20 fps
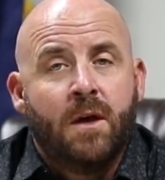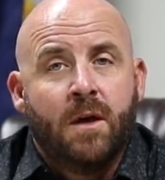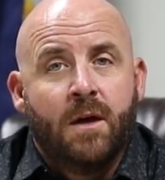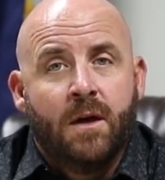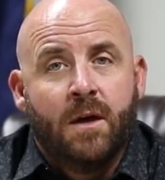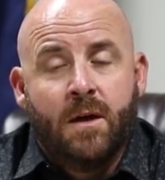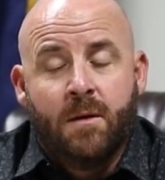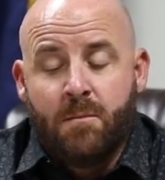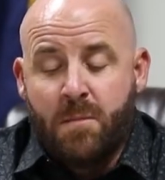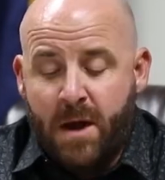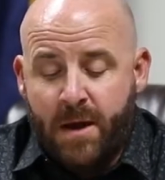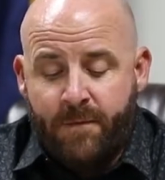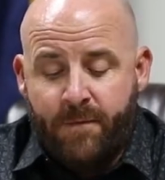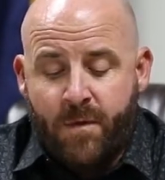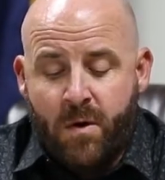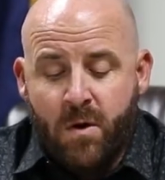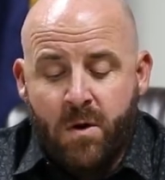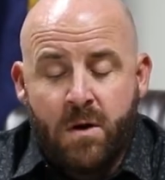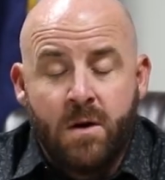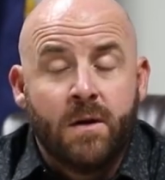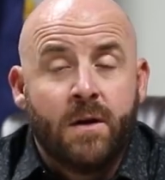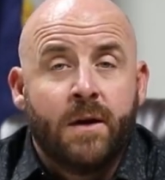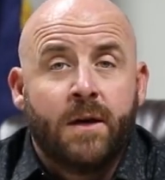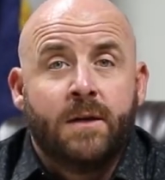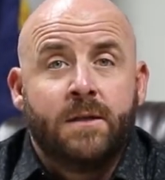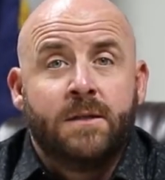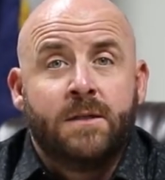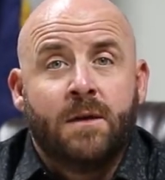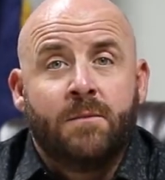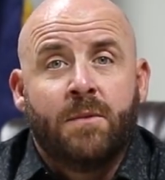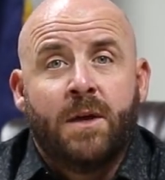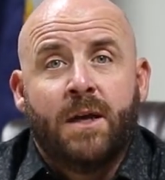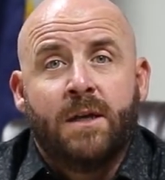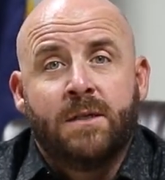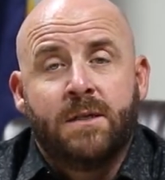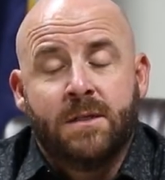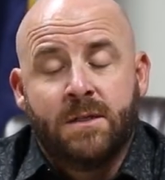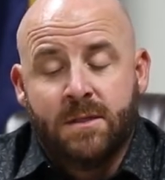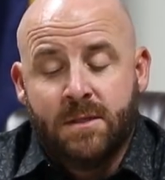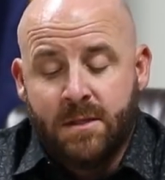By far, in some cases,